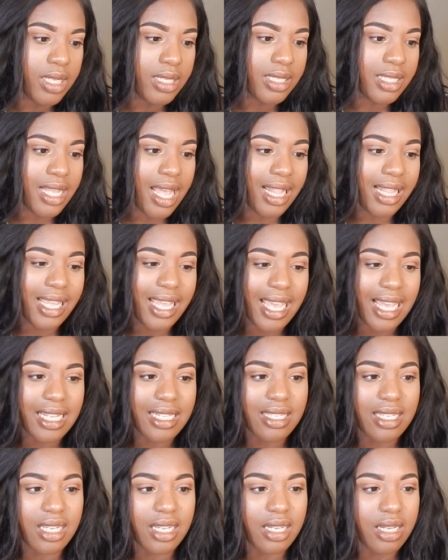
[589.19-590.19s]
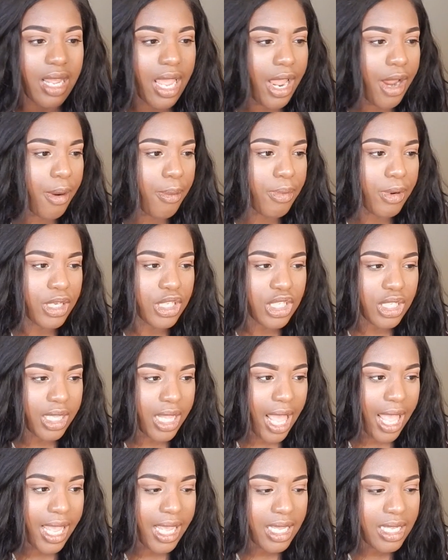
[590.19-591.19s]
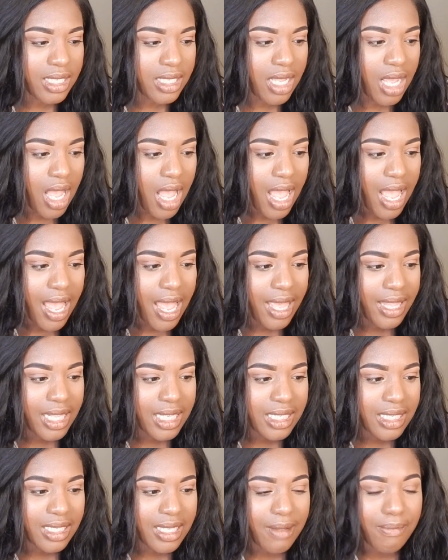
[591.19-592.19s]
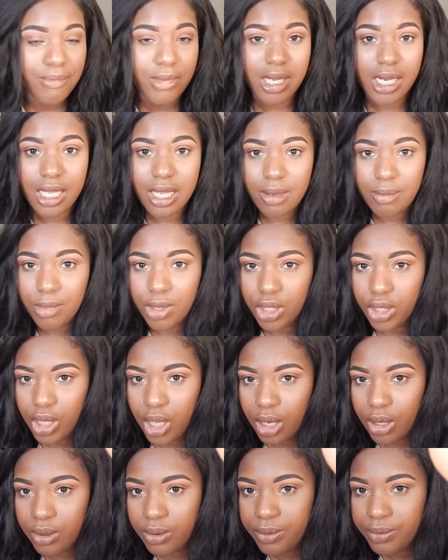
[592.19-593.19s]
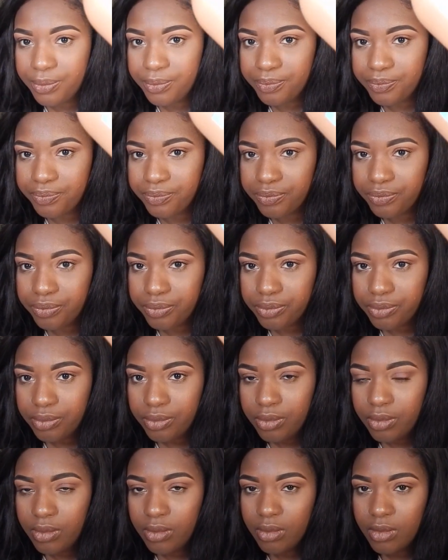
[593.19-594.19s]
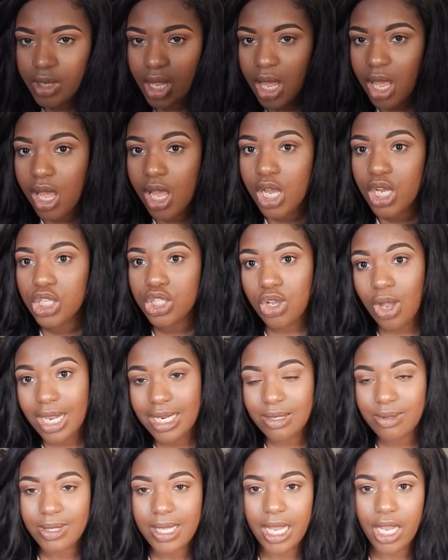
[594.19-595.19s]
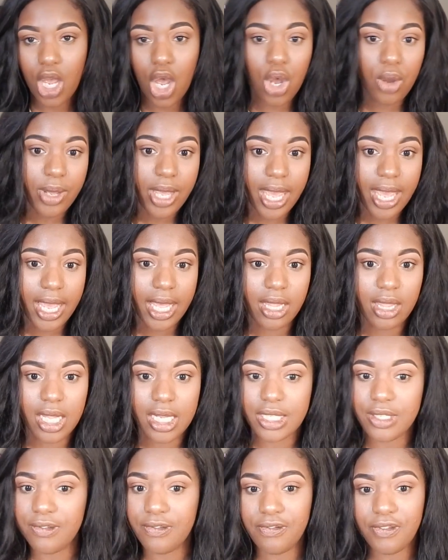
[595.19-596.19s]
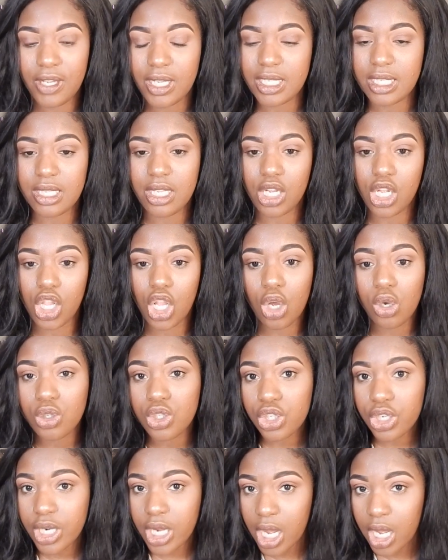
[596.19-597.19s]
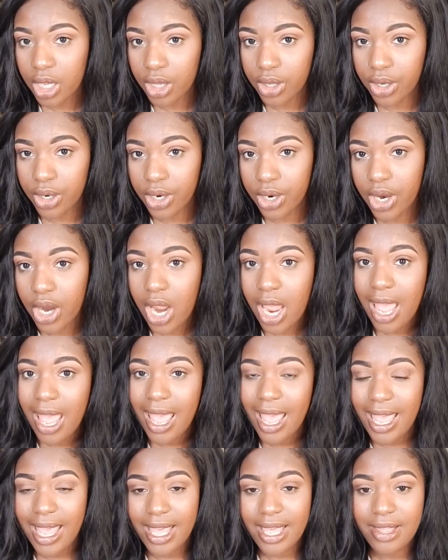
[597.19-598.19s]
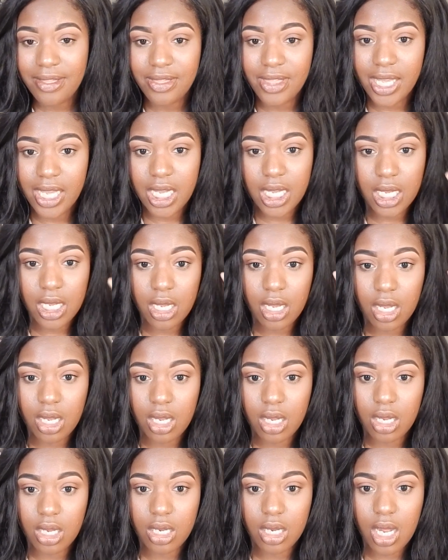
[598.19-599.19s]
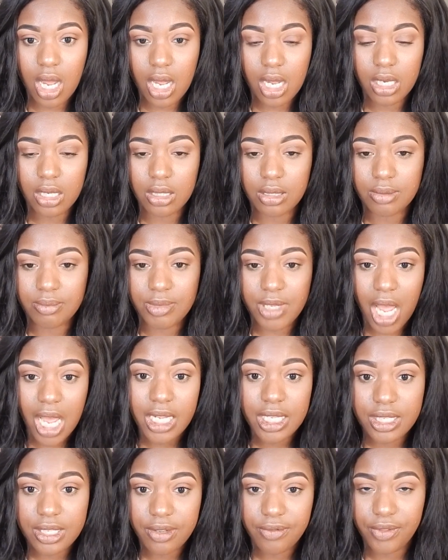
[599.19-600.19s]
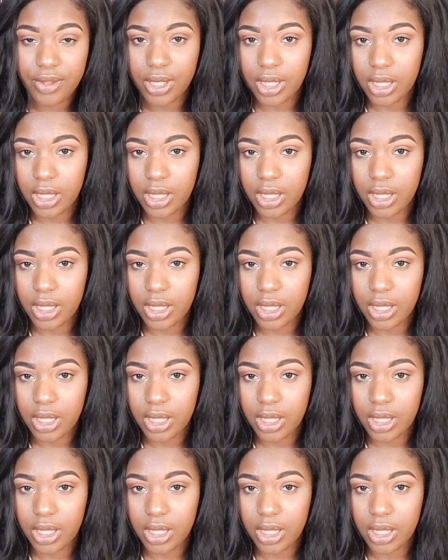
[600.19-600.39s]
Sally Hansen Airbrush Legs, and this is a medium glow. So I was like, okay, let's fix the closure color and the knots of